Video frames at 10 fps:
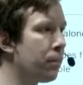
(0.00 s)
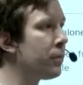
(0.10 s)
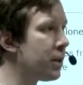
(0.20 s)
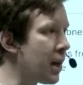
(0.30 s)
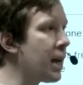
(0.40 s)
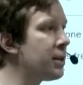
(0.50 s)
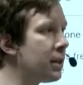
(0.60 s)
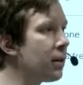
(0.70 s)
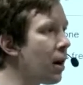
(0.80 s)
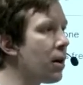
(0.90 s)
the data
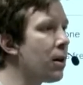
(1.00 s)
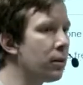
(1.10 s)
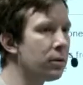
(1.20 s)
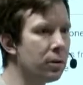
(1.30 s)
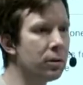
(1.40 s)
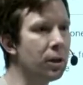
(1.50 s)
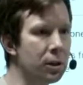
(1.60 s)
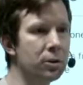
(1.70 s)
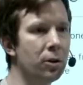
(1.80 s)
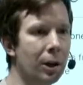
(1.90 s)

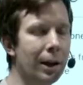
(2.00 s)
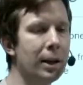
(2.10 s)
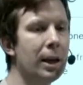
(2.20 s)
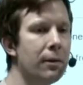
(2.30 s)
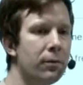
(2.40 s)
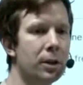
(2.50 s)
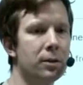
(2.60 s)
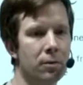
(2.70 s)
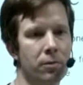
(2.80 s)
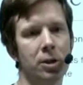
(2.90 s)
does not leave
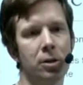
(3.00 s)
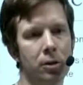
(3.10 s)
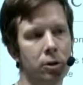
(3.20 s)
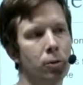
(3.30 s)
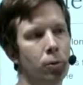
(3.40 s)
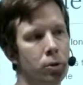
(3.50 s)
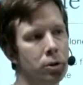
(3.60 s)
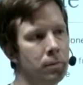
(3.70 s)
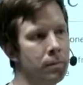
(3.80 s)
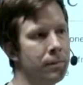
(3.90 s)
its original source.
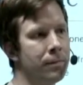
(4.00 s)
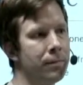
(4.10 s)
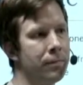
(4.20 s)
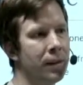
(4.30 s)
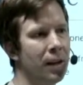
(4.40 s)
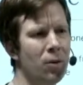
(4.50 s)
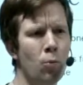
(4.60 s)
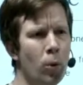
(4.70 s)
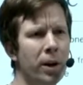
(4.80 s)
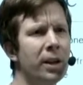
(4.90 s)
And
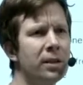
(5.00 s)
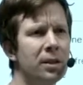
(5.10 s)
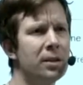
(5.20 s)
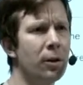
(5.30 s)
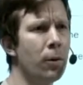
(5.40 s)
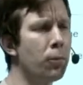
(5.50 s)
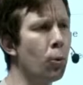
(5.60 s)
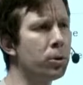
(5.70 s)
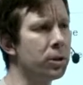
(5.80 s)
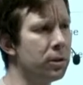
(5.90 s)
why is this so
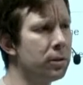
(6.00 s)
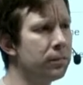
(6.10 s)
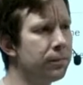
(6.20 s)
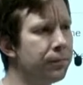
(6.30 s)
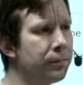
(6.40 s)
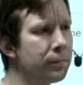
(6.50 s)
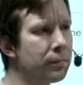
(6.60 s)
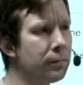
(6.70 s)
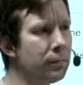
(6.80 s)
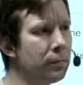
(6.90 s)
important?
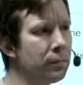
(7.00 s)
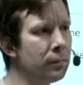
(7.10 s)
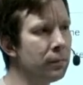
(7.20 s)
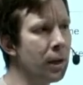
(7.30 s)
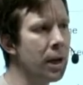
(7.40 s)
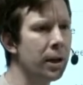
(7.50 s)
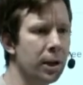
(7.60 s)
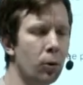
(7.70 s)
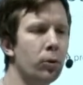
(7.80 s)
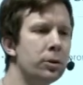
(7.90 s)
In
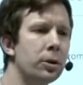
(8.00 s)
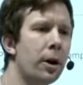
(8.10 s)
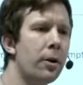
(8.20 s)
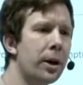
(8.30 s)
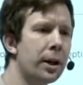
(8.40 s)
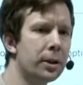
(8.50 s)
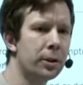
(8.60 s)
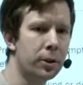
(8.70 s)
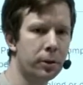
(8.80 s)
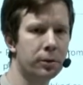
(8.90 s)
order to go in and
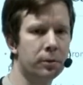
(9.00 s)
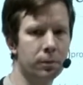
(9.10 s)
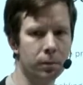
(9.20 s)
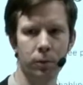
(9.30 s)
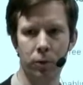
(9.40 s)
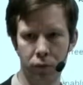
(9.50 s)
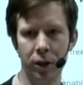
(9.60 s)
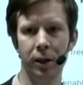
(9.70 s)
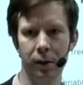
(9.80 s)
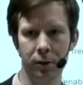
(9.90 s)
do some
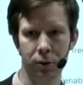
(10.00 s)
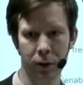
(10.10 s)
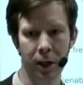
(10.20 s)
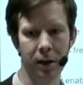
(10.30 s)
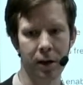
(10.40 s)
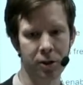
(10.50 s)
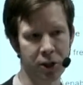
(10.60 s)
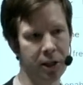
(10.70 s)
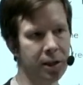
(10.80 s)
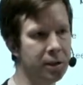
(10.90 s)
real
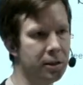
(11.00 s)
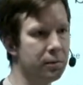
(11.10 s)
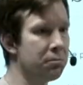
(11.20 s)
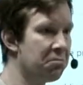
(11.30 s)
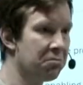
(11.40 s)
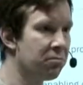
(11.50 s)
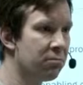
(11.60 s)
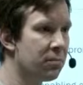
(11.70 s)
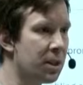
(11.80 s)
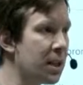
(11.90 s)
triaging in
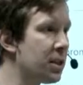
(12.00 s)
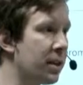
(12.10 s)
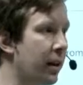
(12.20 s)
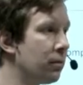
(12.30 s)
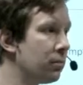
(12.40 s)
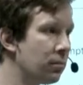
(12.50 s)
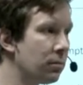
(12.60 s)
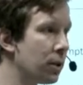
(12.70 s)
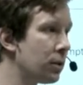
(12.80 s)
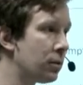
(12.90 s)
Sentinel,
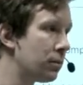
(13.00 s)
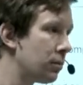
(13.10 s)
just